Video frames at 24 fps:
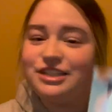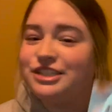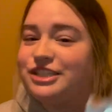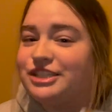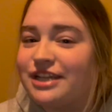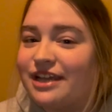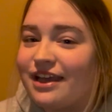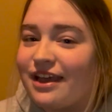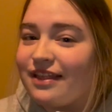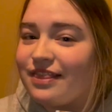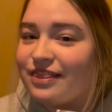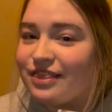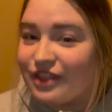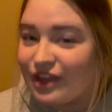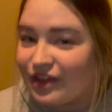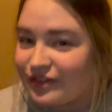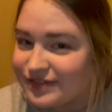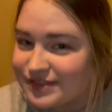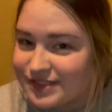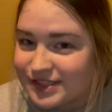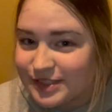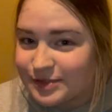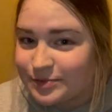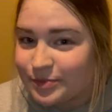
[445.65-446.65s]
she
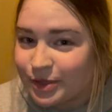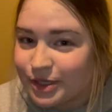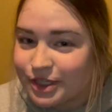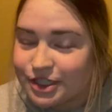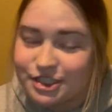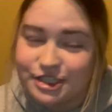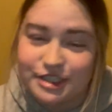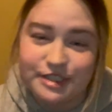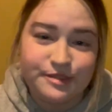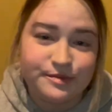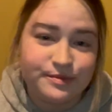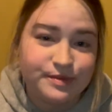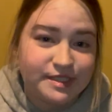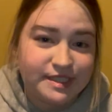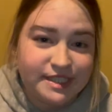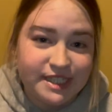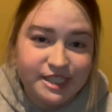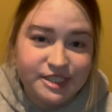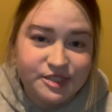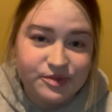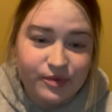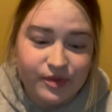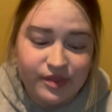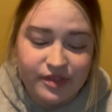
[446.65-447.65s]
loves this book. She's
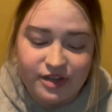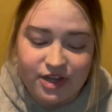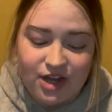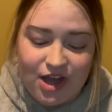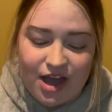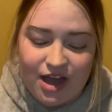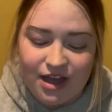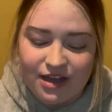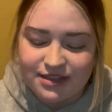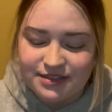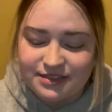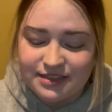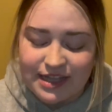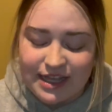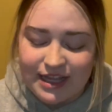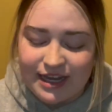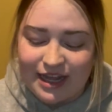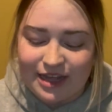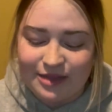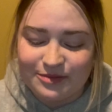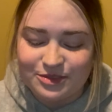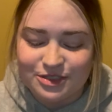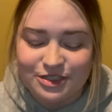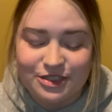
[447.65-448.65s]
obsessed with Knox, and
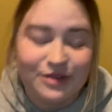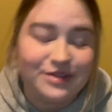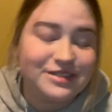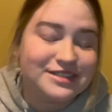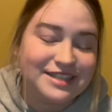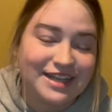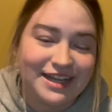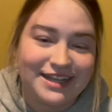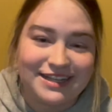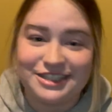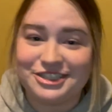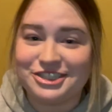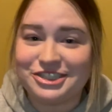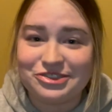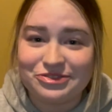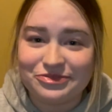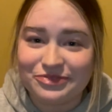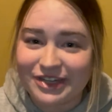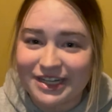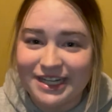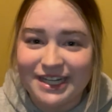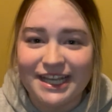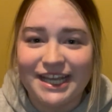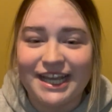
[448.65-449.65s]
I'm so excited to
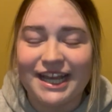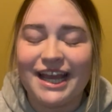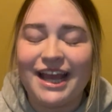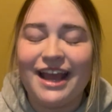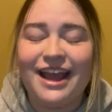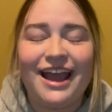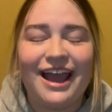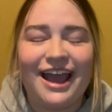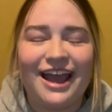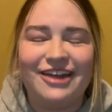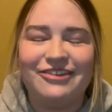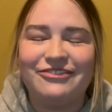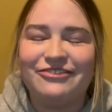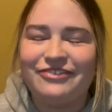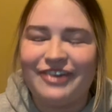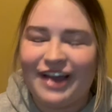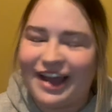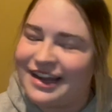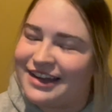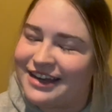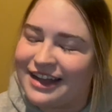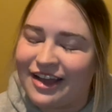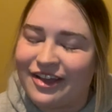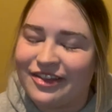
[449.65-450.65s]
read it and
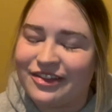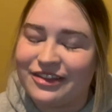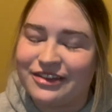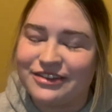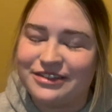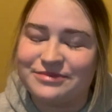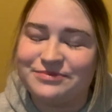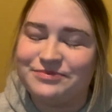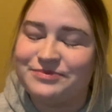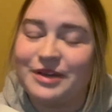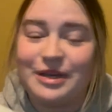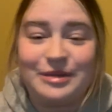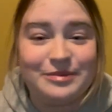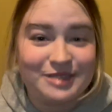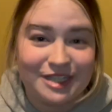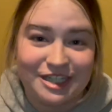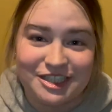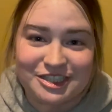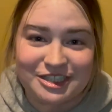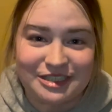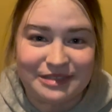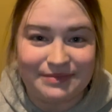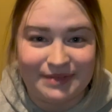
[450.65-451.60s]
find out the obsession